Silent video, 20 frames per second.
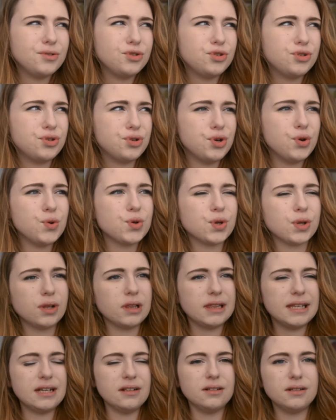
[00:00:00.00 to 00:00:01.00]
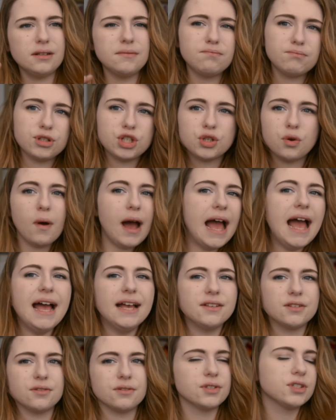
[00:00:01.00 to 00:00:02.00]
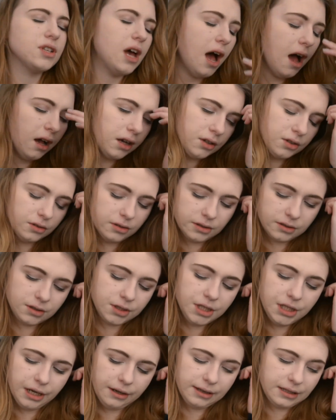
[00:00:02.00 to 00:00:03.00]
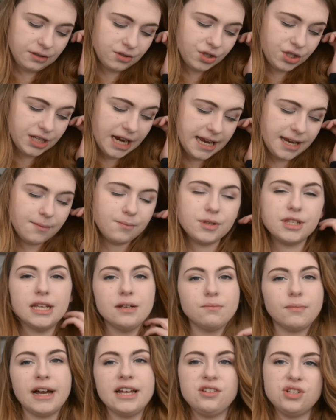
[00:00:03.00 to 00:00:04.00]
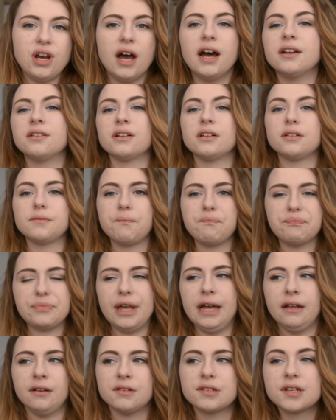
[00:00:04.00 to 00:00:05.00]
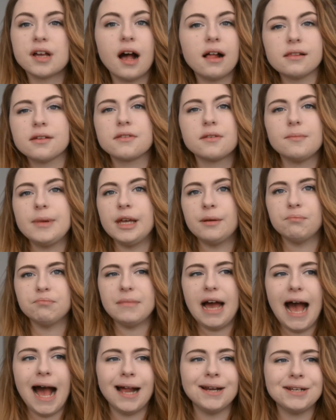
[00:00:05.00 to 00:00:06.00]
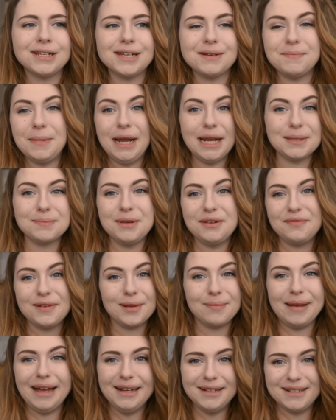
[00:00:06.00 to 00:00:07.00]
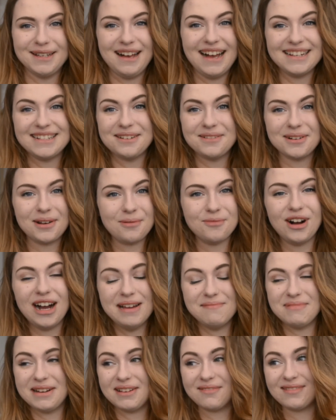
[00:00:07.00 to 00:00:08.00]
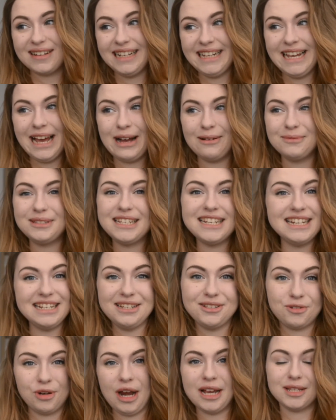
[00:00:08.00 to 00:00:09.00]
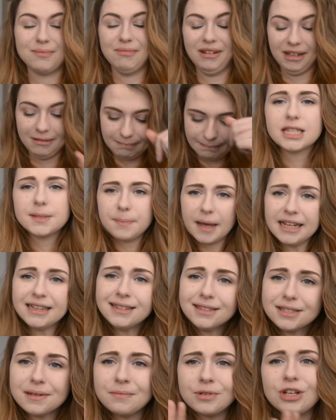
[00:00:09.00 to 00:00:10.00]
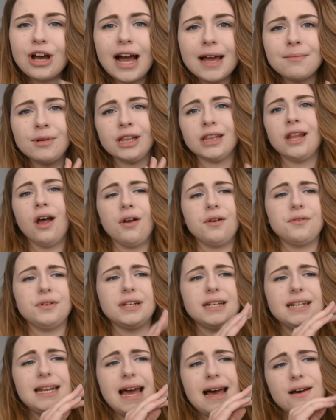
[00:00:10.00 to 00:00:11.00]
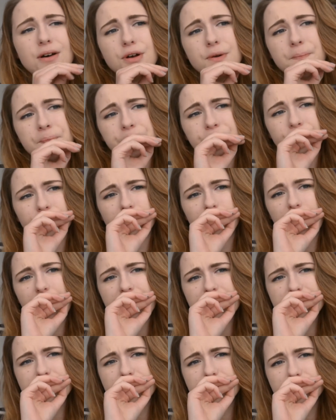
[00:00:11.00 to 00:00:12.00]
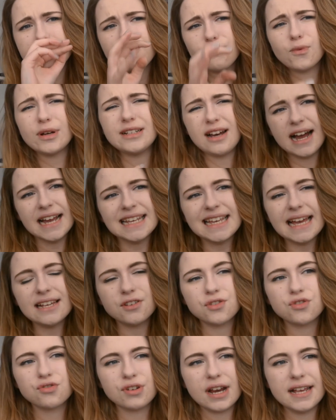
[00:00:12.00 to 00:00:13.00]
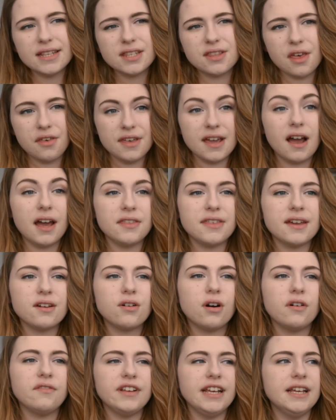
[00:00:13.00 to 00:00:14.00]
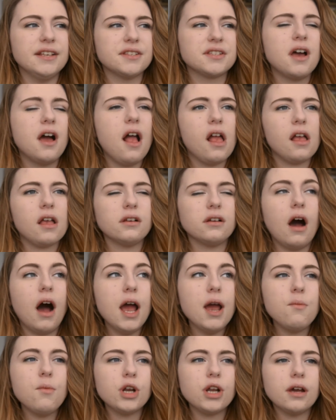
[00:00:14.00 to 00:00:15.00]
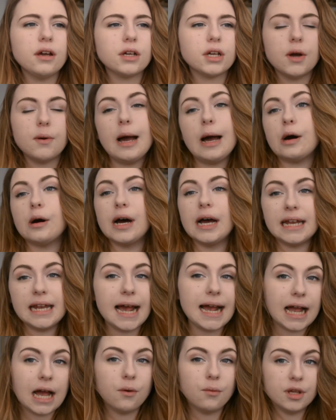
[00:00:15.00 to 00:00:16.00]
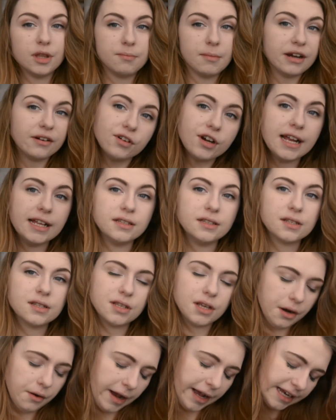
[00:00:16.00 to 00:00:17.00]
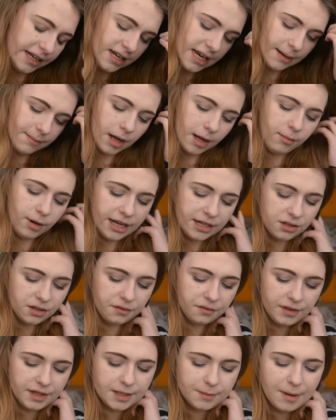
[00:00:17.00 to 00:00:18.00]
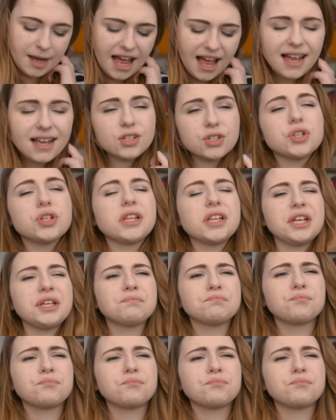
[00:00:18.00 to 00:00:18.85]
doodle little squares or circles, you know, little shapes in my journal and colour them in, and it makes me feel better. I don't know why, but it really helps to de-stress me. Spend some time alone. Now, I know when I get stressed, the thing I think of is I want to go out and hang out with my friends so I can take my mind off this, but actually